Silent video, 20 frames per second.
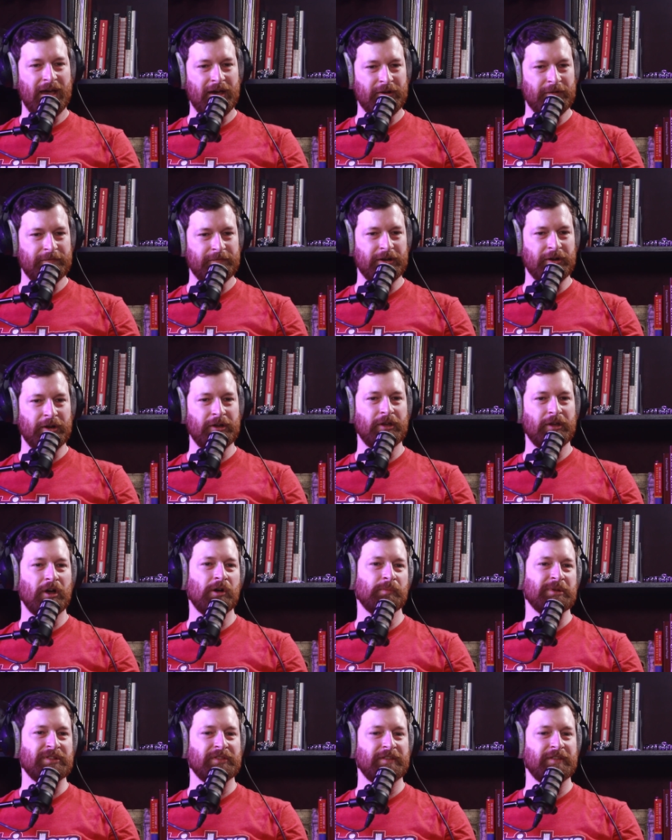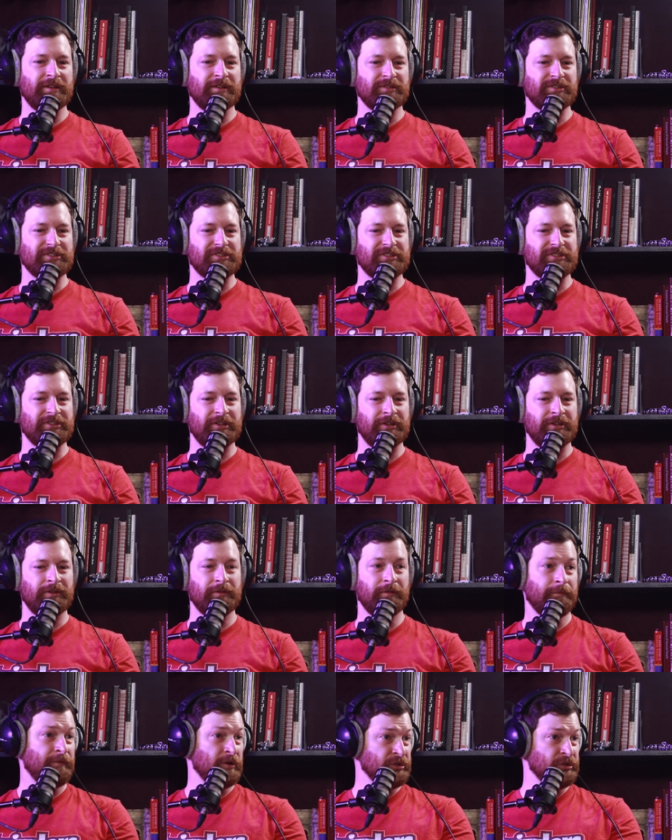a very common thing to see.
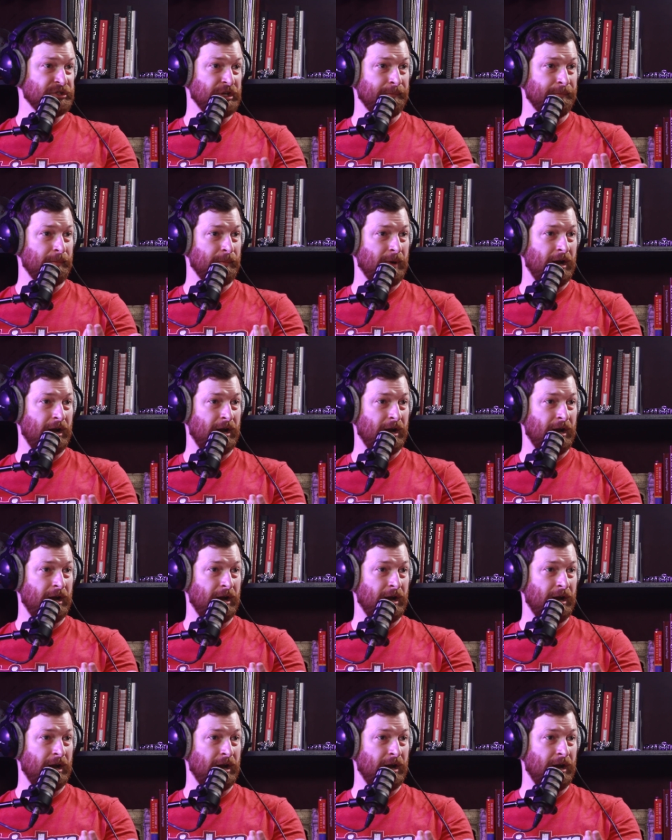First time in my